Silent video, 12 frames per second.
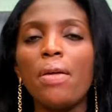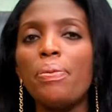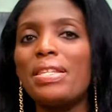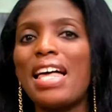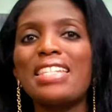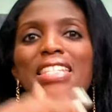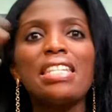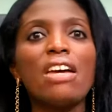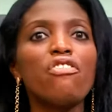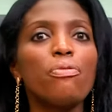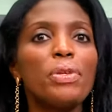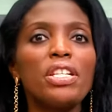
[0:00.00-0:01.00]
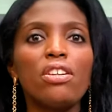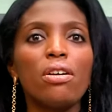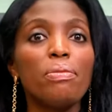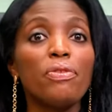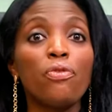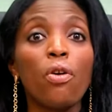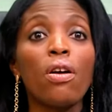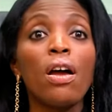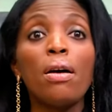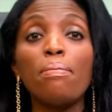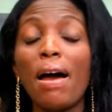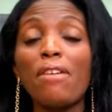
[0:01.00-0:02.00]
This has never been done before.
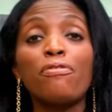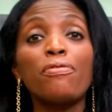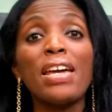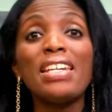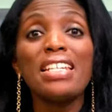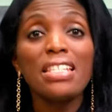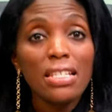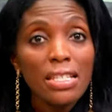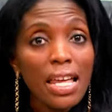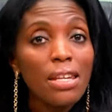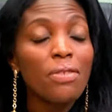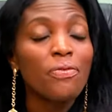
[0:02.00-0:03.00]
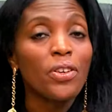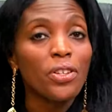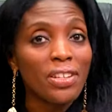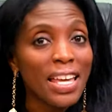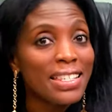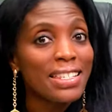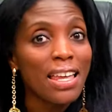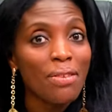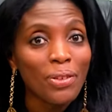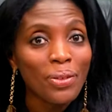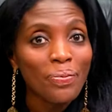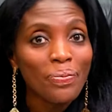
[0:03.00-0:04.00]
My friend, it's a setup for your next
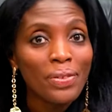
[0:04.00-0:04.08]
level.